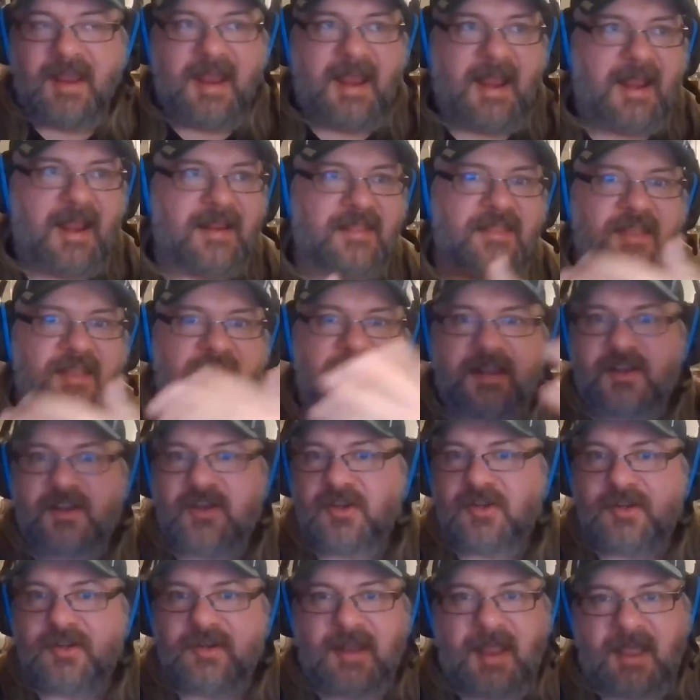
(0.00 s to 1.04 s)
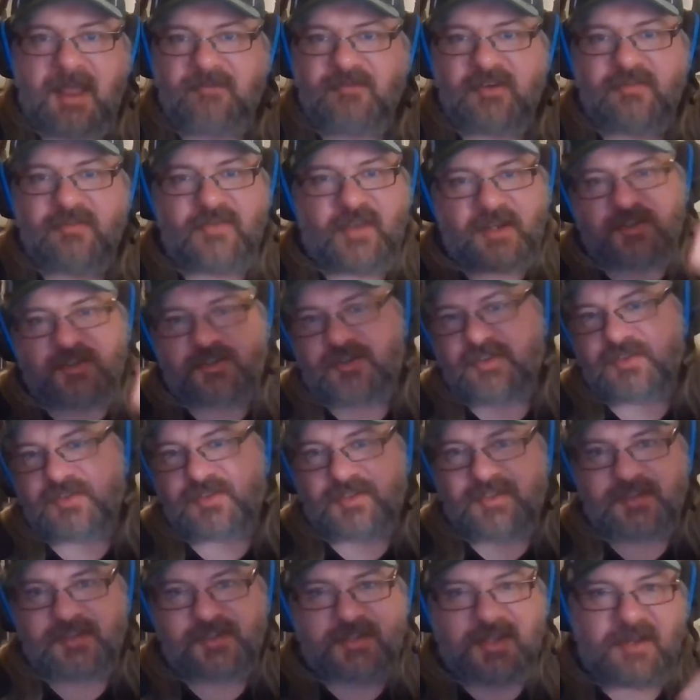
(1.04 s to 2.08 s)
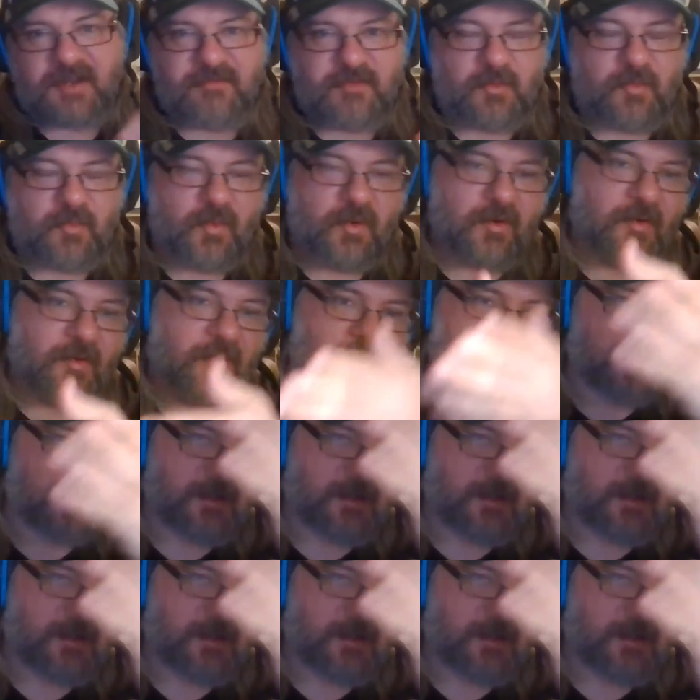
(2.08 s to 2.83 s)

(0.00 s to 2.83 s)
and they could have adventures and save the world